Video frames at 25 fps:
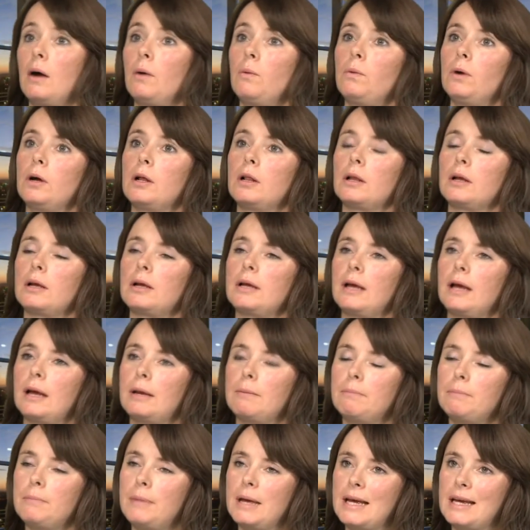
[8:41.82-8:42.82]
Well,
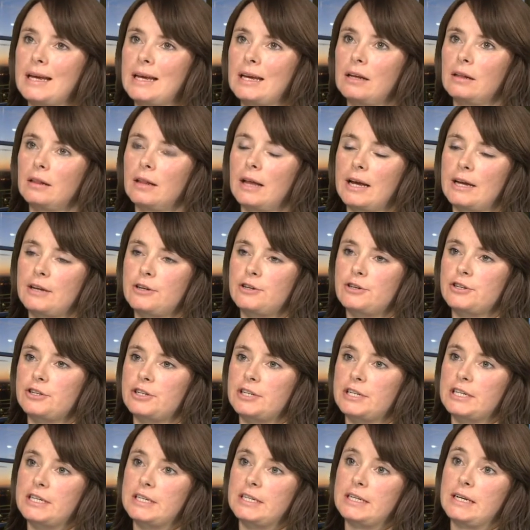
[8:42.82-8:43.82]
making
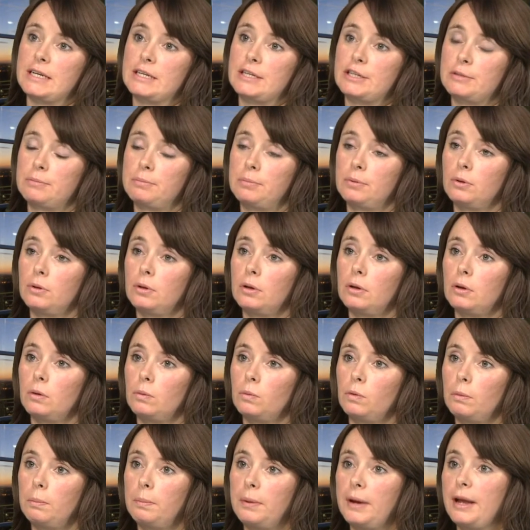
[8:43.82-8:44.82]
lectures accessible
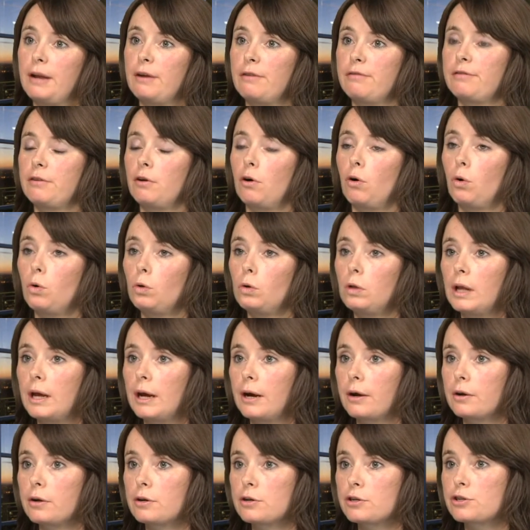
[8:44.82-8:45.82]
will benefit all
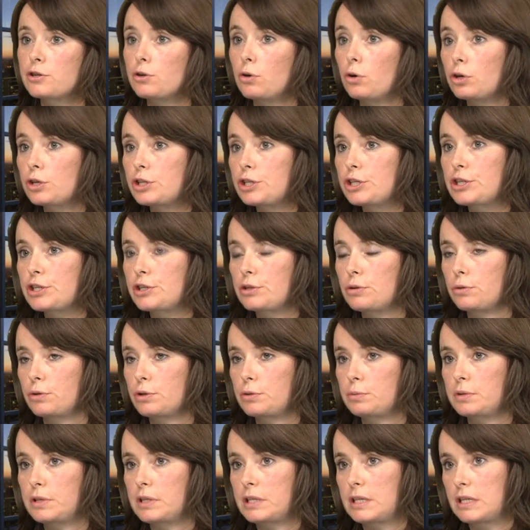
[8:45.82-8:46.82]
learners, not just
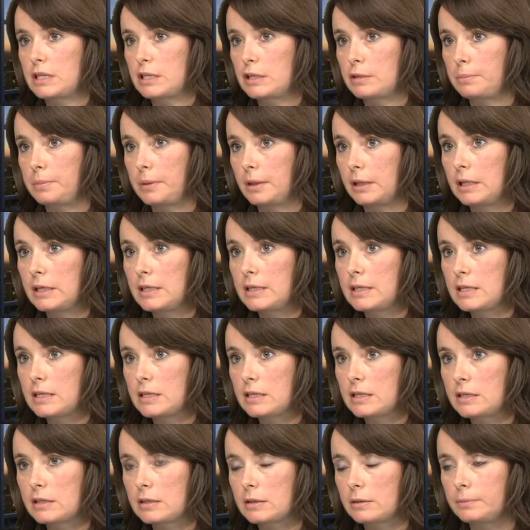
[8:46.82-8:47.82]
those with
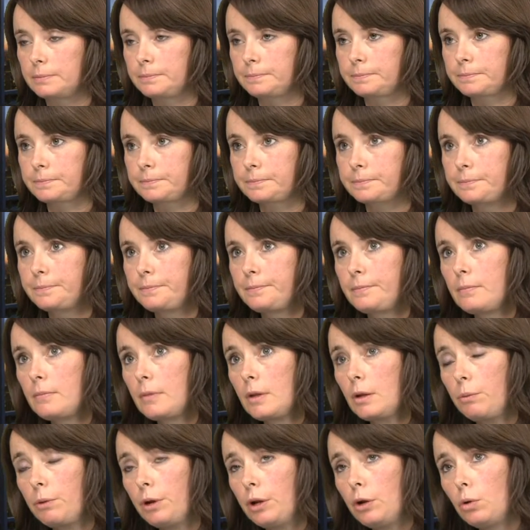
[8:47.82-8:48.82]
disabilities.
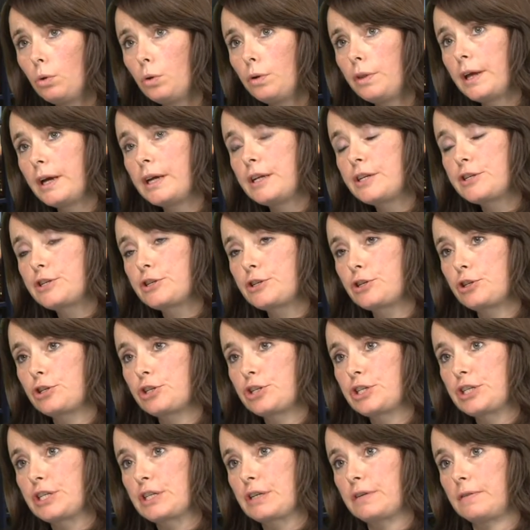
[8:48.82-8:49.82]
We know that
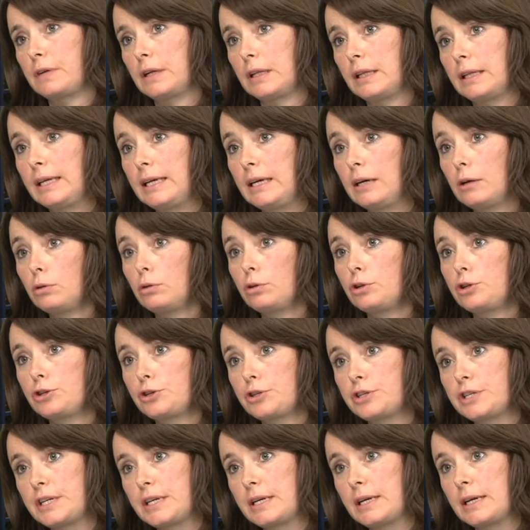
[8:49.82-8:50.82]
institutions have a legal
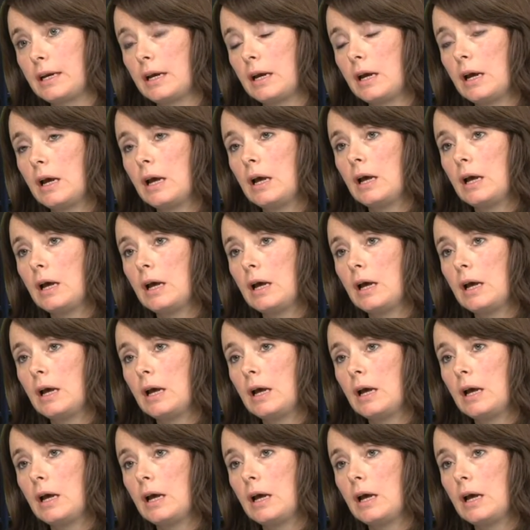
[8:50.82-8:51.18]
duty